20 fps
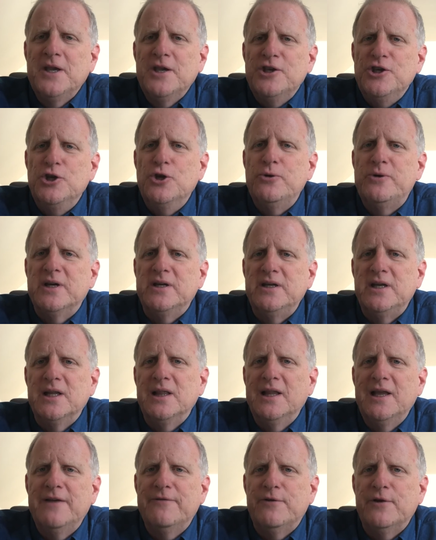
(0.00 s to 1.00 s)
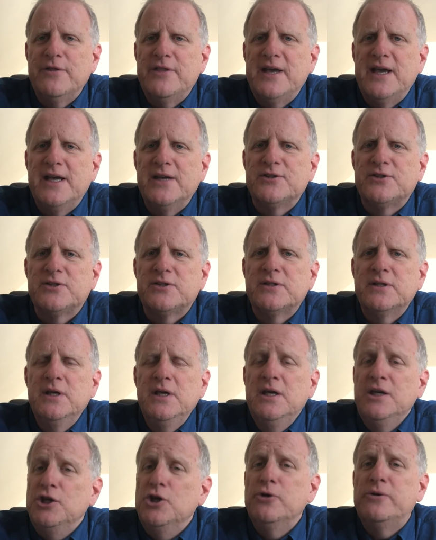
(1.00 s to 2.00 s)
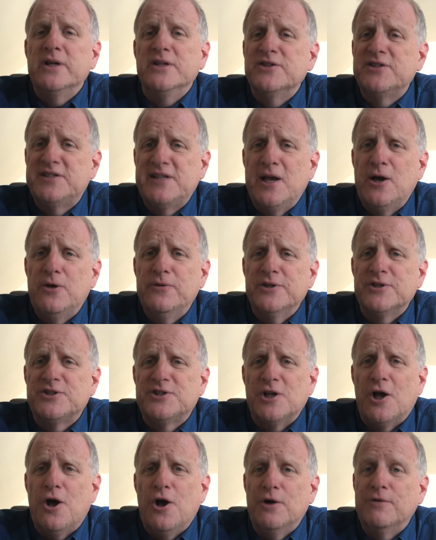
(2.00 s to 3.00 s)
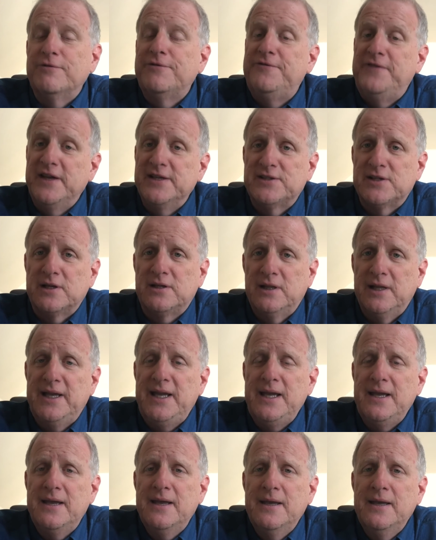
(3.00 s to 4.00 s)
You can deliver this, you can sell the song physically,